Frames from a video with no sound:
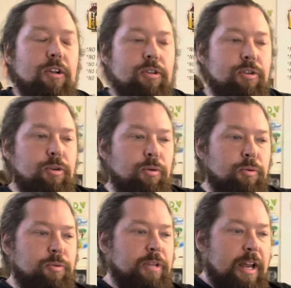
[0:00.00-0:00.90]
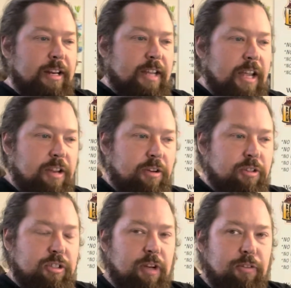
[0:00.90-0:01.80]
You dedicate
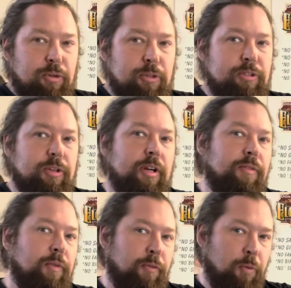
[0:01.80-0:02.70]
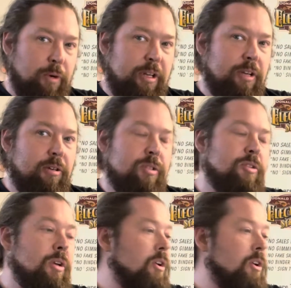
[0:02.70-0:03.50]
yourself to a trade for 4 years.